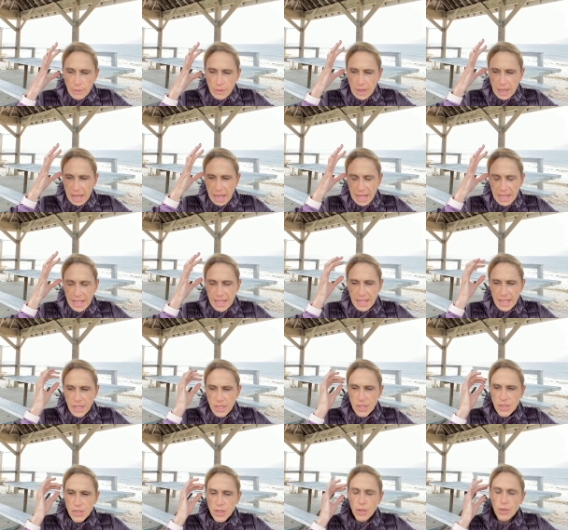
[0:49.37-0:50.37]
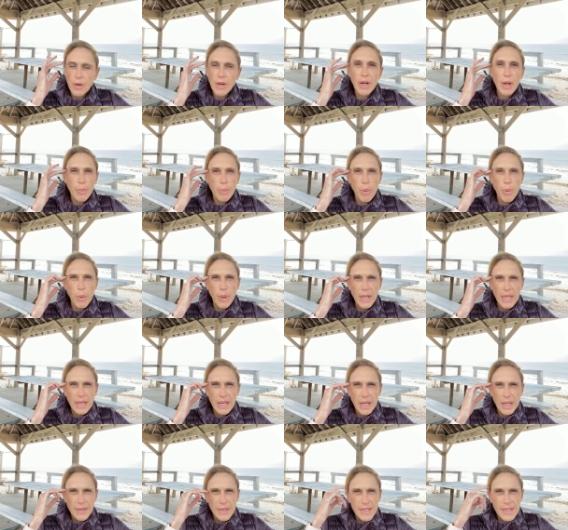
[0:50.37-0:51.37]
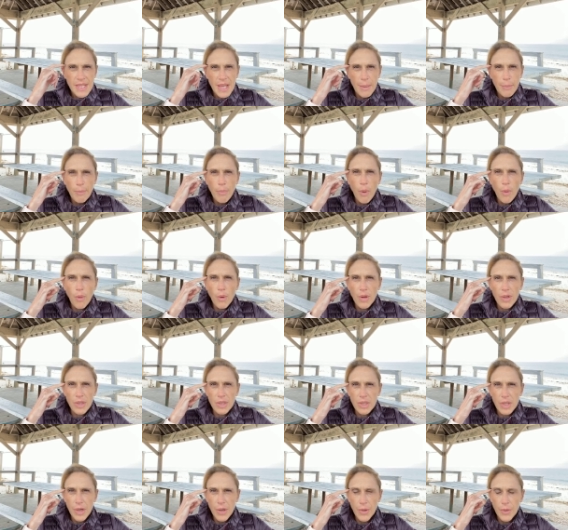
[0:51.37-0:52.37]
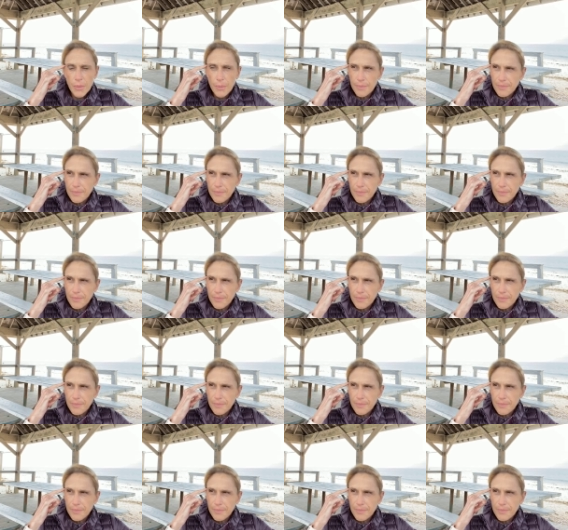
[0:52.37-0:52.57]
hitting a trigger point on the temporal lobe